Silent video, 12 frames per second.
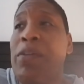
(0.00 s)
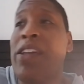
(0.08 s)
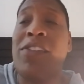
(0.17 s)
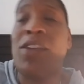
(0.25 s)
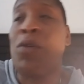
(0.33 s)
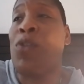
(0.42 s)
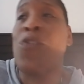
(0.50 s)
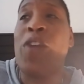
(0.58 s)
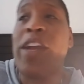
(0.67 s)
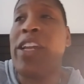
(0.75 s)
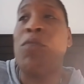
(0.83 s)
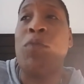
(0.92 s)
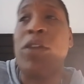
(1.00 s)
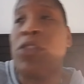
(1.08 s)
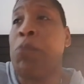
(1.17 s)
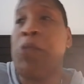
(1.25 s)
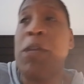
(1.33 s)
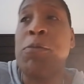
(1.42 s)
because they were afraid of what
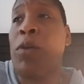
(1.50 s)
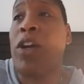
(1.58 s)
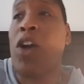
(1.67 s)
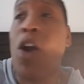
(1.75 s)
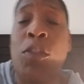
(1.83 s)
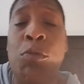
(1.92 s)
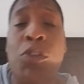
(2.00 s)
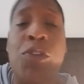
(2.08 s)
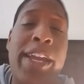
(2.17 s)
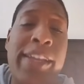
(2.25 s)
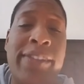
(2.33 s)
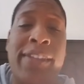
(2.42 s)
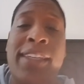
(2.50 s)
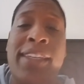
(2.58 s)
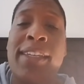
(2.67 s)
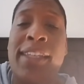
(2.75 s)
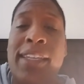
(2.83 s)
their people would call them crazy.